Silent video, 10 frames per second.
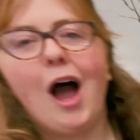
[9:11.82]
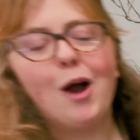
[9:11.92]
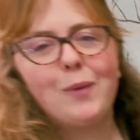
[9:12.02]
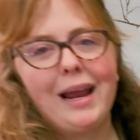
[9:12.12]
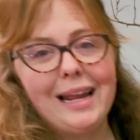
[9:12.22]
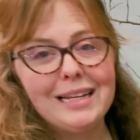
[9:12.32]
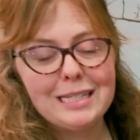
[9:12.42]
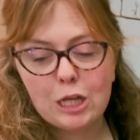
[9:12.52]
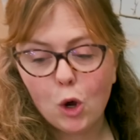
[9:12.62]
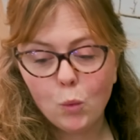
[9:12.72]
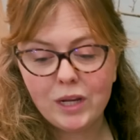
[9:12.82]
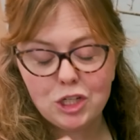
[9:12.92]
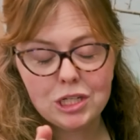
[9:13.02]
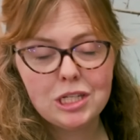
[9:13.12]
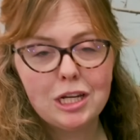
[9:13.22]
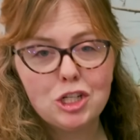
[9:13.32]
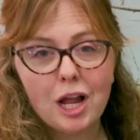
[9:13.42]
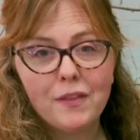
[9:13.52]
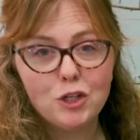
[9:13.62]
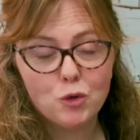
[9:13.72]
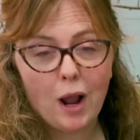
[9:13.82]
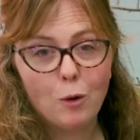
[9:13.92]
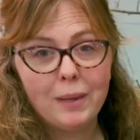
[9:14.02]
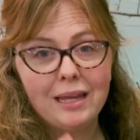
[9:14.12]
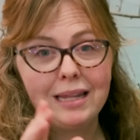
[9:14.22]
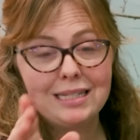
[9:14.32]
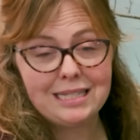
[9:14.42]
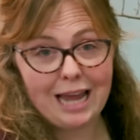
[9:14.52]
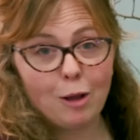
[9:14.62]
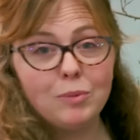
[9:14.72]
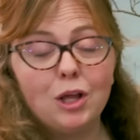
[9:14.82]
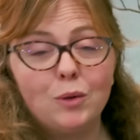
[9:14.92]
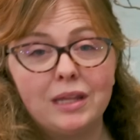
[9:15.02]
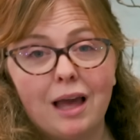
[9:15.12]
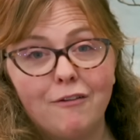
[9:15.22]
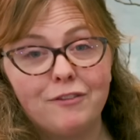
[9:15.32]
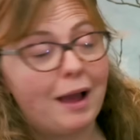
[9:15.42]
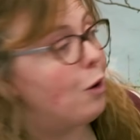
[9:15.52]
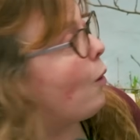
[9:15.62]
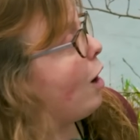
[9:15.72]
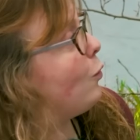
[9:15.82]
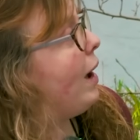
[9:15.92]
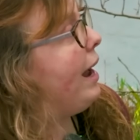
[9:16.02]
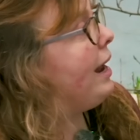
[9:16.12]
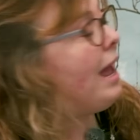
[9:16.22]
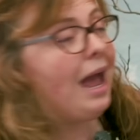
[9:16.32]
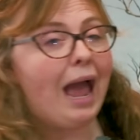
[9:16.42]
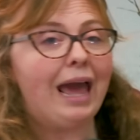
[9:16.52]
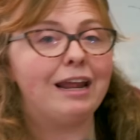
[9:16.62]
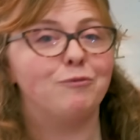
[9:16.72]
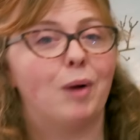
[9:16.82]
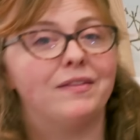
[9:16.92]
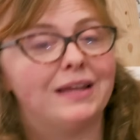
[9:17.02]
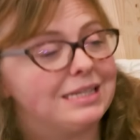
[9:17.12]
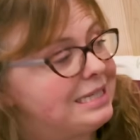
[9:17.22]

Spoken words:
Alrighty, so we just touched on the Troutman that's down below in the cut flower walkway, and I've brought that